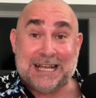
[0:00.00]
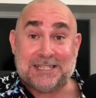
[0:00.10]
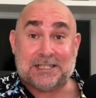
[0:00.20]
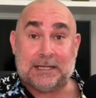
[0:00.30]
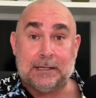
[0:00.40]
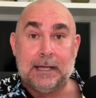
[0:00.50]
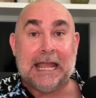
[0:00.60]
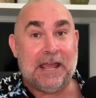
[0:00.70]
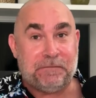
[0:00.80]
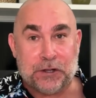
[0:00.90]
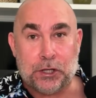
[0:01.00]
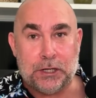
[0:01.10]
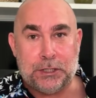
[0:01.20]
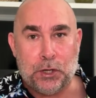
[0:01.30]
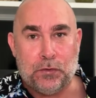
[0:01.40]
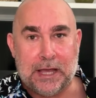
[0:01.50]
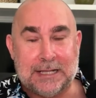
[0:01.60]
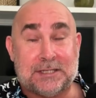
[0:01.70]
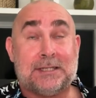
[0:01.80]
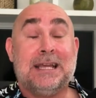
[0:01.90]
risk, if you're going to do
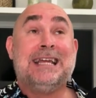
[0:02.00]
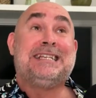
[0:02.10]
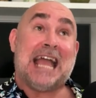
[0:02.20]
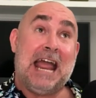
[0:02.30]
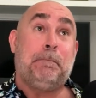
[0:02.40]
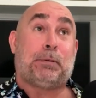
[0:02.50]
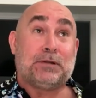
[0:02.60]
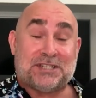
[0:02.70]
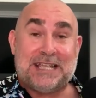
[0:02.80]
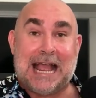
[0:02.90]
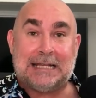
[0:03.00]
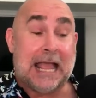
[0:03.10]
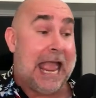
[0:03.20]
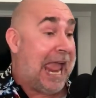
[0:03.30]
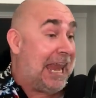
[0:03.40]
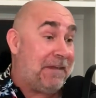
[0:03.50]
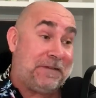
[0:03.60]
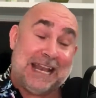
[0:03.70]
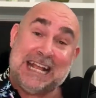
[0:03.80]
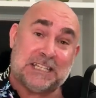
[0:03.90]
this, 10%. And
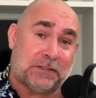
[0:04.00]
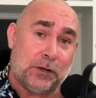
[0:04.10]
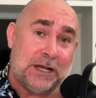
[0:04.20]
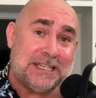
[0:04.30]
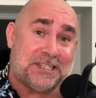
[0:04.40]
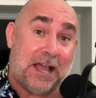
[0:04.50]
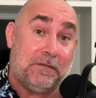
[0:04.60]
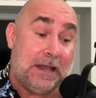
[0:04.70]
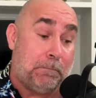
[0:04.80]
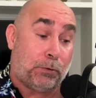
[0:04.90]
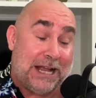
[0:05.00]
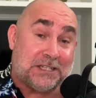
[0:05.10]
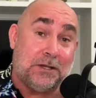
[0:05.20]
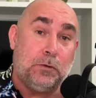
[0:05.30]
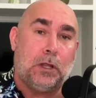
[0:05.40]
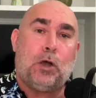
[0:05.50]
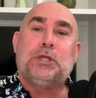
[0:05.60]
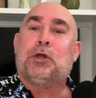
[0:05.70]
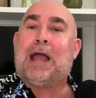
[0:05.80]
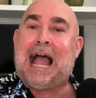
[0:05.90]
if it hits 37 and breaks a new low,
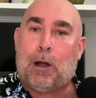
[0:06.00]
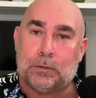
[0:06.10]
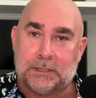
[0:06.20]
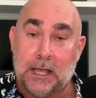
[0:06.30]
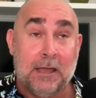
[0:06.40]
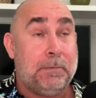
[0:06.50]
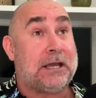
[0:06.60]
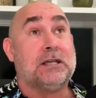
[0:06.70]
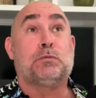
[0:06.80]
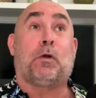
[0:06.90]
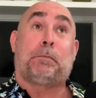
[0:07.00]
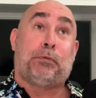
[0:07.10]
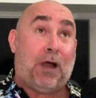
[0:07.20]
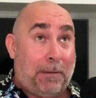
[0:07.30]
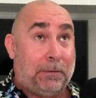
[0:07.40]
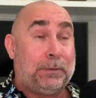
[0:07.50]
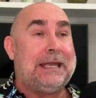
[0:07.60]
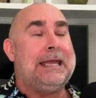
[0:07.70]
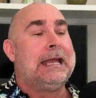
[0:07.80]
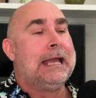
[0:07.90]
you're out, because we're
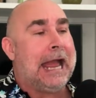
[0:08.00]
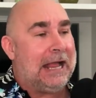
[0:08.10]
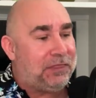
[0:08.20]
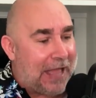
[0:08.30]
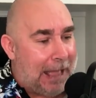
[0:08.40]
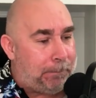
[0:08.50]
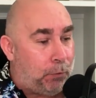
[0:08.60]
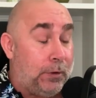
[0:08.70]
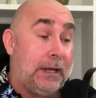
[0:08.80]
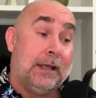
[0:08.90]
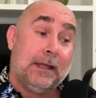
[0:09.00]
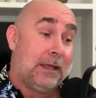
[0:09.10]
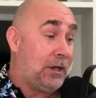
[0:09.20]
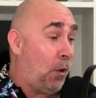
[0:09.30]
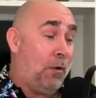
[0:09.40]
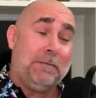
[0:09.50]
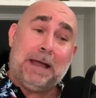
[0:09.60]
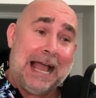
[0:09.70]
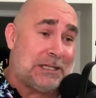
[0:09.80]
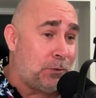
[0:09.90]
probably at that point going
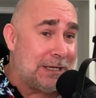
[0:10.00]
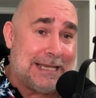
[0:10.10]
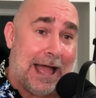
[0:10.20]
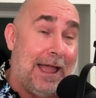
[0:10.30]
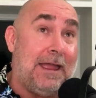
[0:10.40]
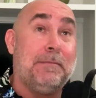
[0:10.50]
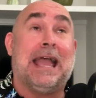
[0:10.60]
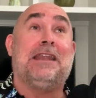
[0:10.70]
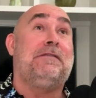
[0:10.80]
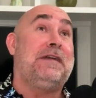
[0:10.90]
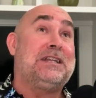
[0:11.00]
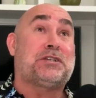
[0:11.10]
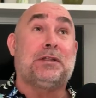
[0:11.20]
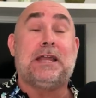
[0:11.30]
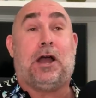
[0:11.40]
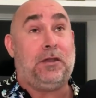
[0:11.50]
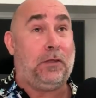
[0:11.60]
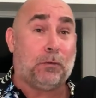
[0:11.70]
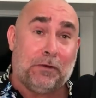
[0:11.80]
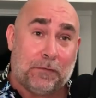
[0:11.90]
back to a dime and eventually
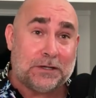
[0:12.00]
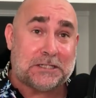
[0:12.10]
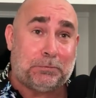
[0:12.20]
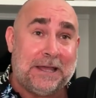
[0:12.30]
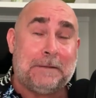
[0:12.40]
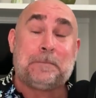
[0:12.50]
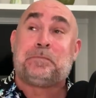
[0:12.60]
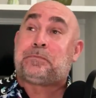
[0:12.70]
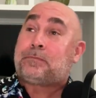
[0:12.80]
another reverse split.